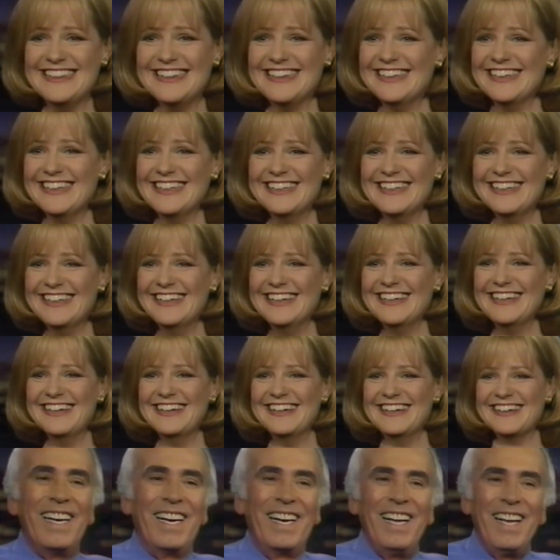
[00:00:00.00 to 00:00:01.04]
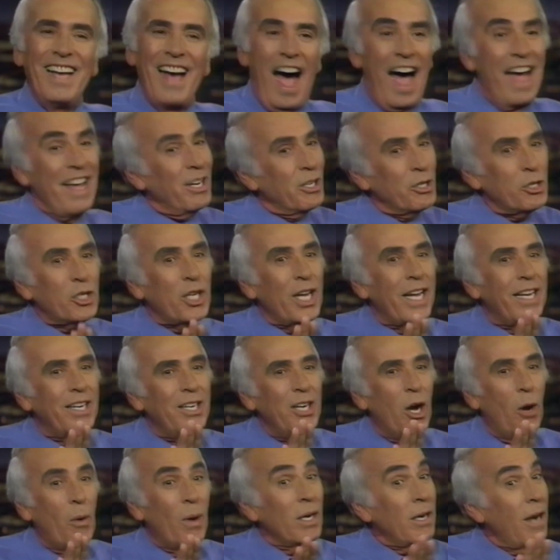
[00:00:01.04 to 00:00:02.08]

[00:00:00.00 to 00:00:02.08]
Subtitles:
Okay. I understand, no,